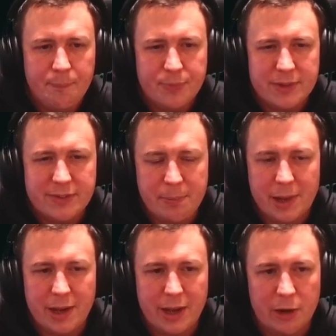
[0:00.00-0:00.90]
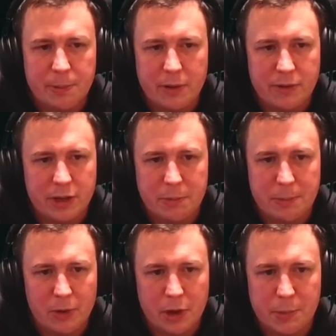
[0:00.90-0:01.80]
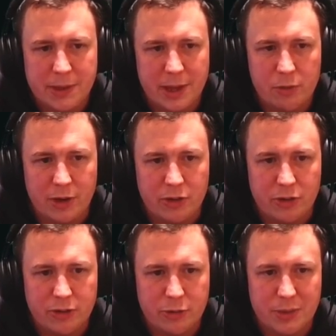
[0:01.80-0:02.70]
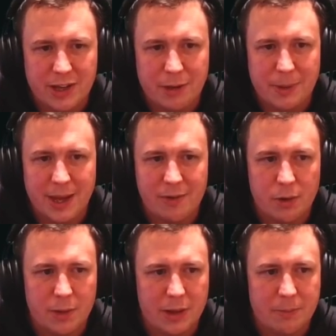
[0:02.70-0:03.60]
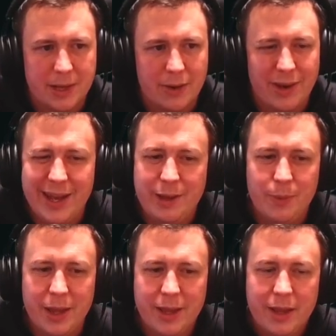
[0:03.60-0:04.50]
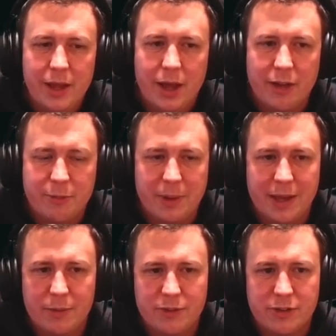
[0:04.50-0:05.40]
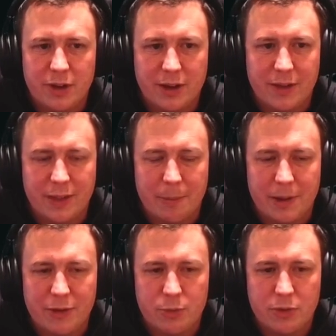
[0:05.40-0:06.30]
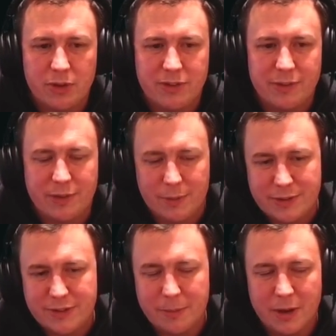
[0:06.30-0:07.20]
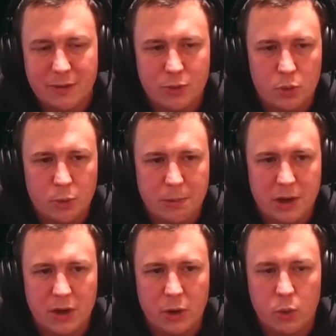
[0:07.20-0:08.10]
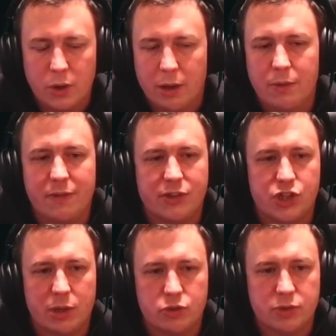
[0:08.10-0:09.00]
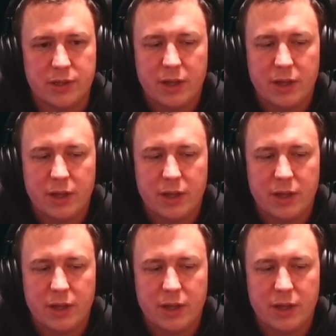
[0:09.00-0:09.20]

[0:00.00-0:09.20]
typically our opponent's going to be blocking with their creatures because we're going to be aggroing them down anyway. So being able to target their planeswalkers if there is some kind of awkward blocker, or get rid of a Sheldred,